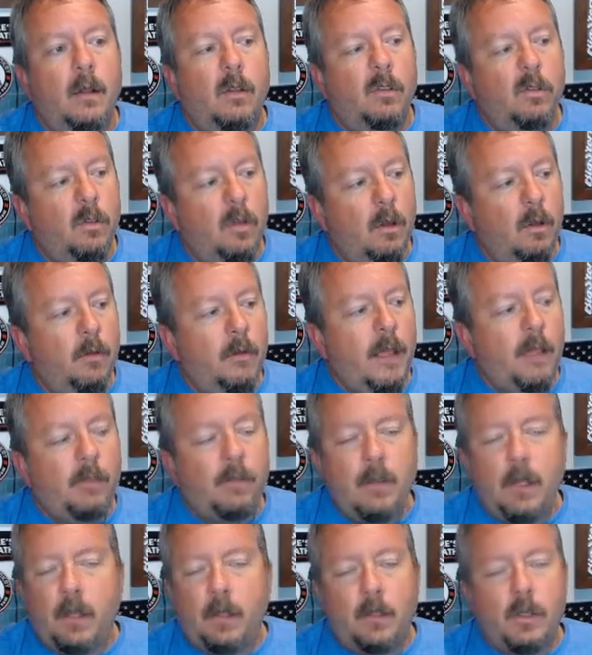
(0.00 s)
So
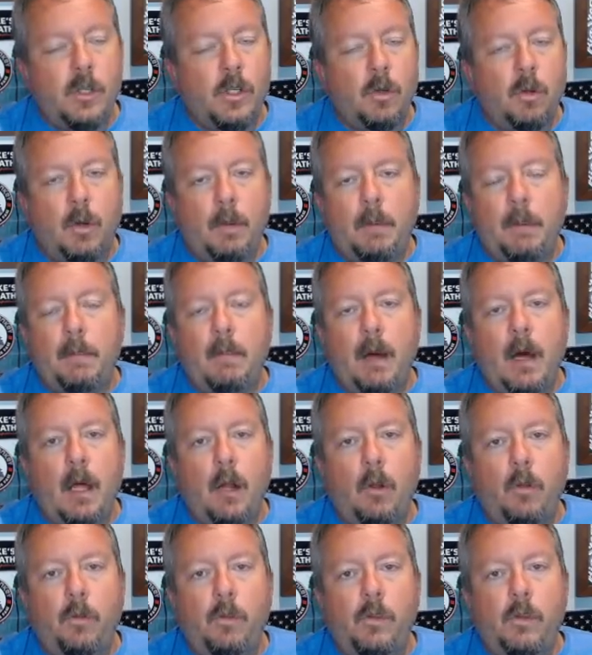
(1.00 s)
that's nothing showing up on
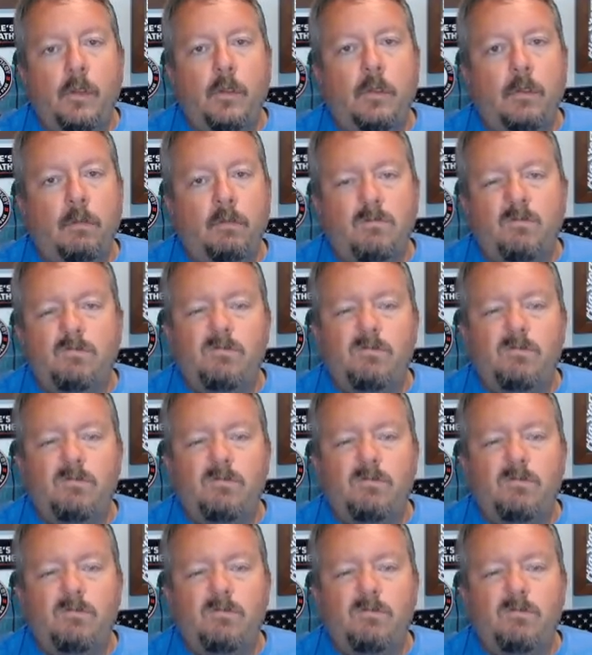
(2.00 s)
models, just